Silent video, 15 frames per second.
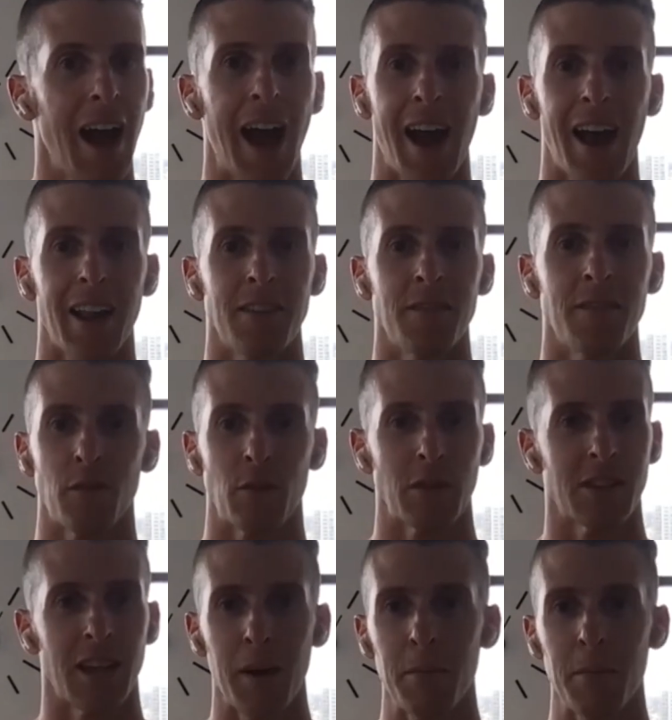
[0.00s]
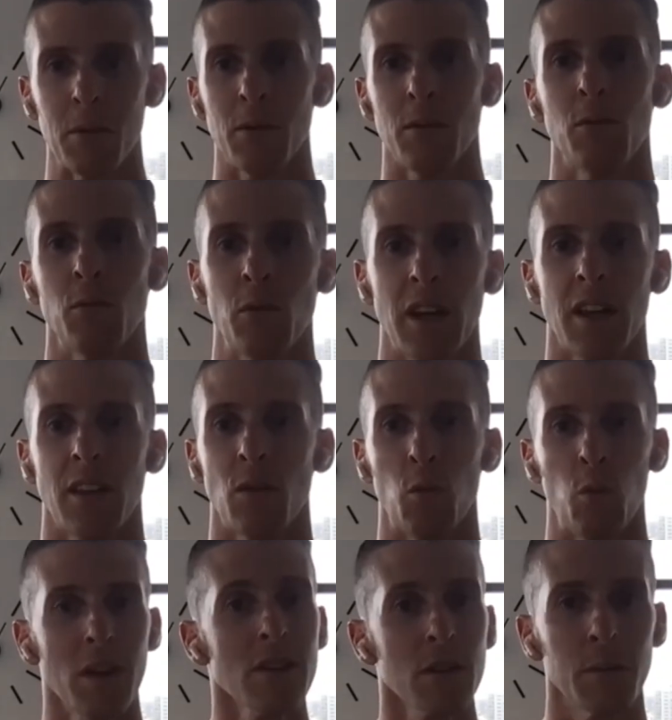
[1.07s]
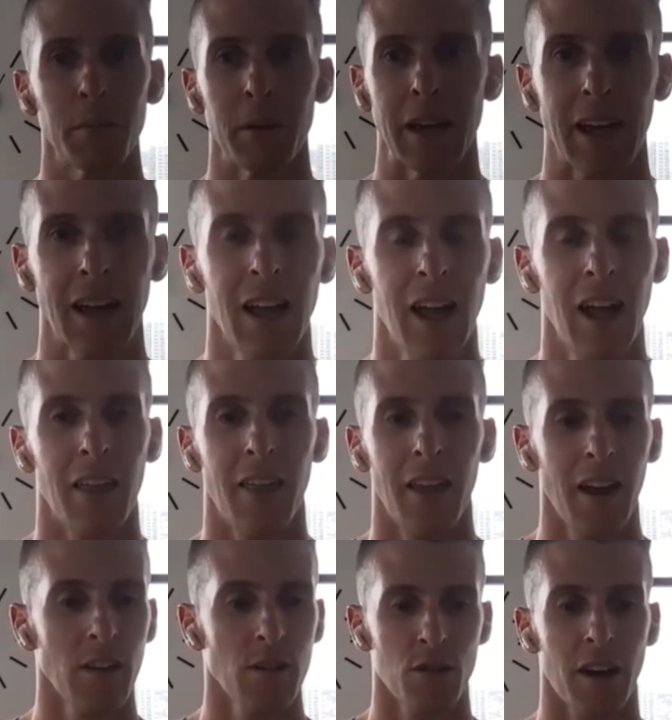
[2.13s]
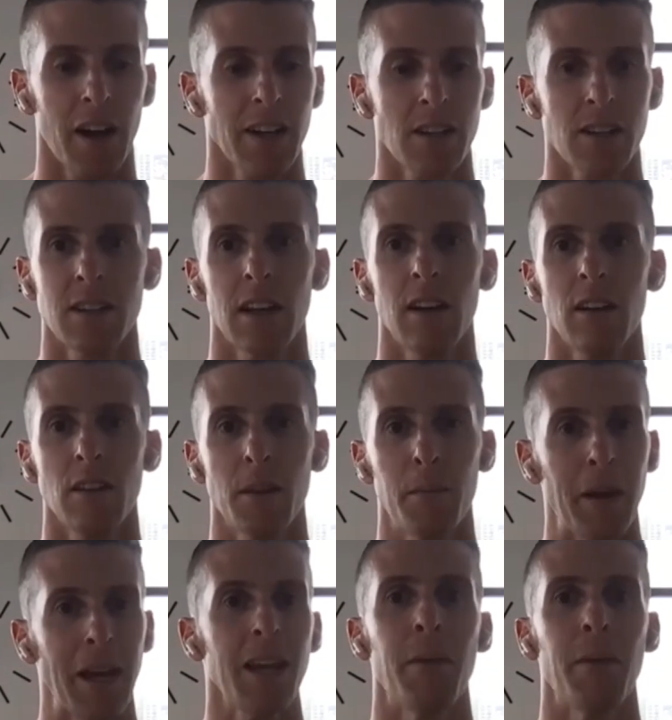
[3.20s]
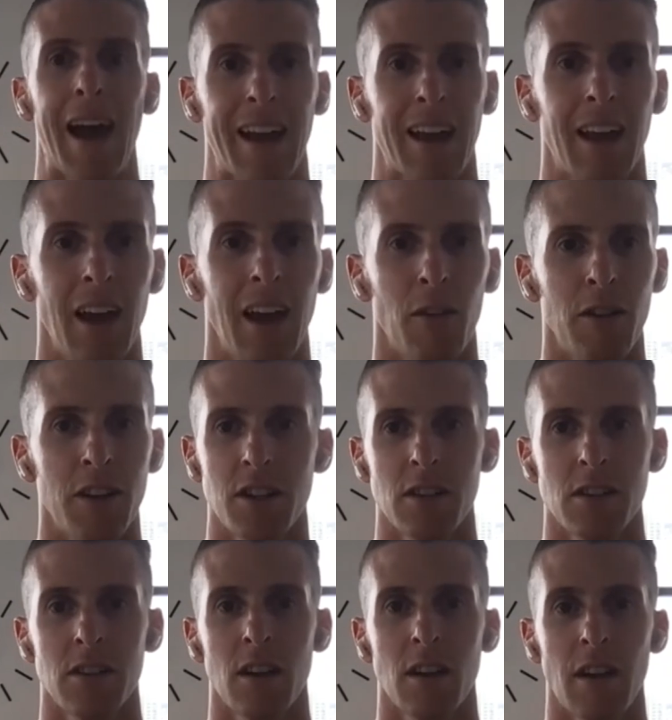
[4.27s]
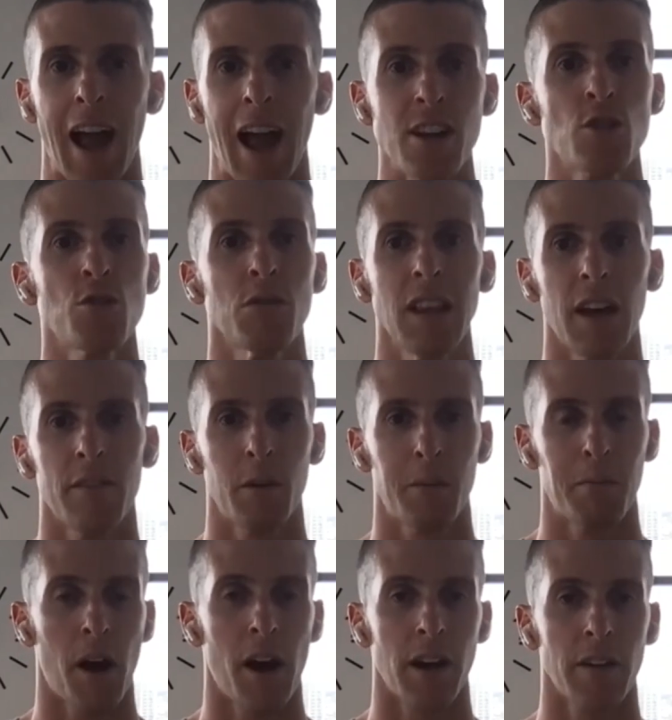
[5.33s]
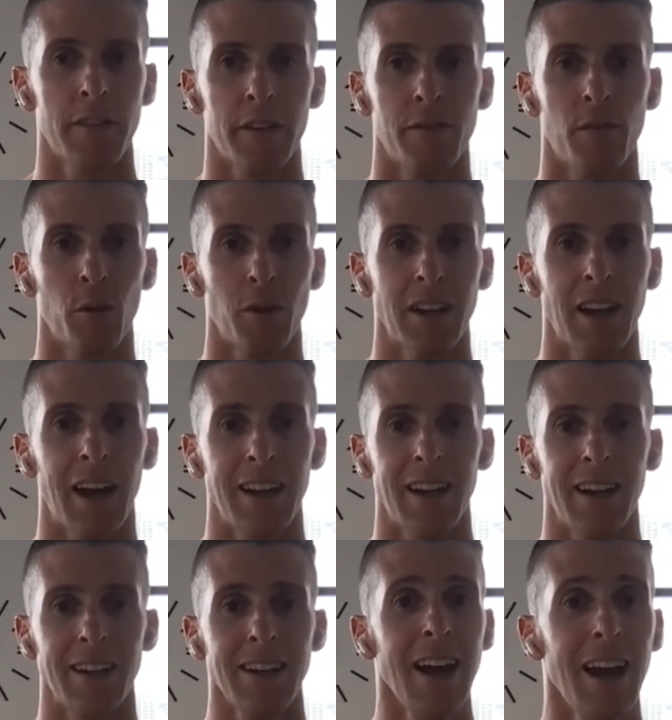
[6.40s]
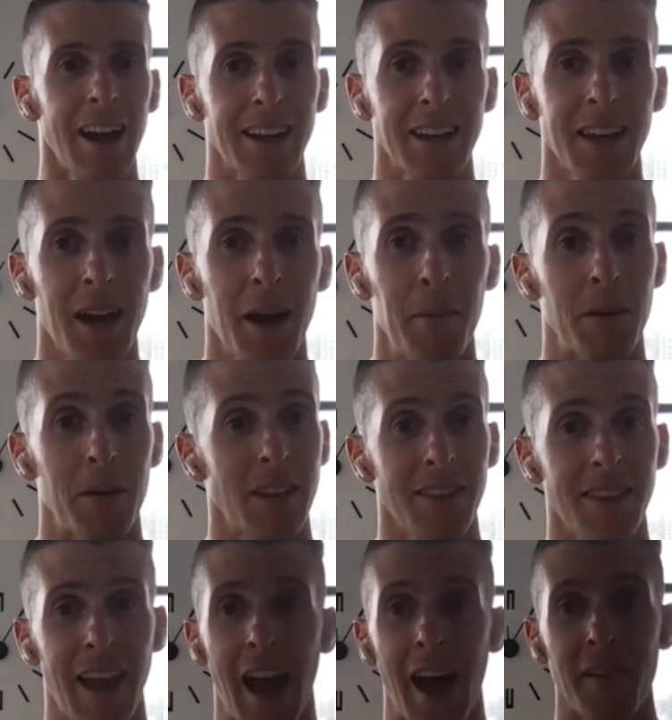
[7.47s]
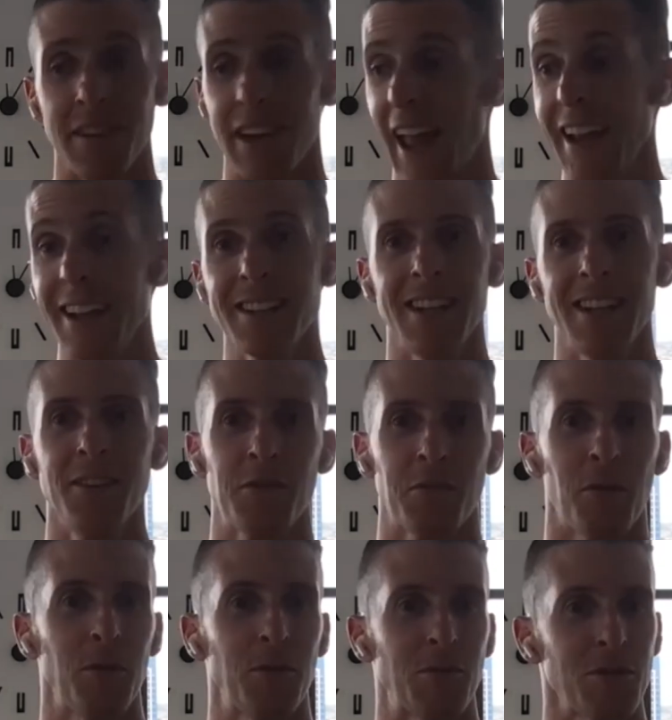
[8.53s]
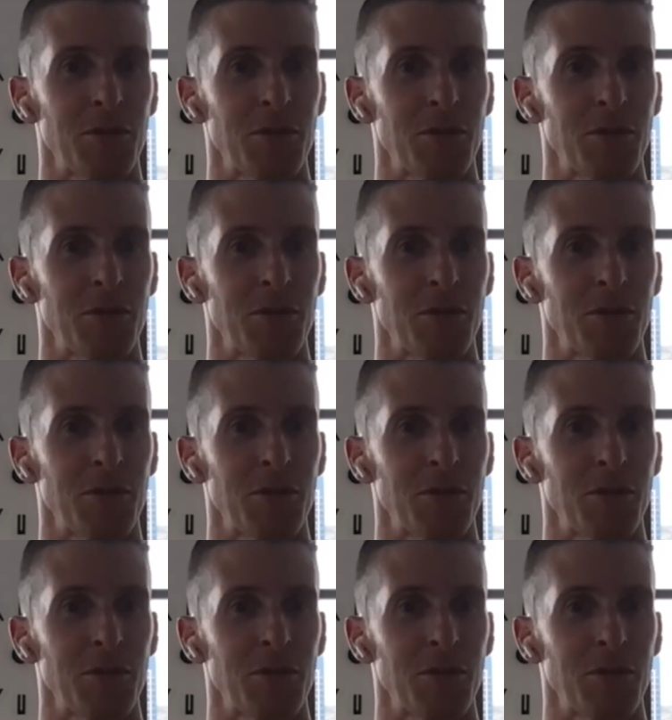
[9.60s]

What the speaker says: And for example, with WhistlePig, they are trying to sell the Piggyback, which is their entry-level product for $49.99. But then they have an 18-year-old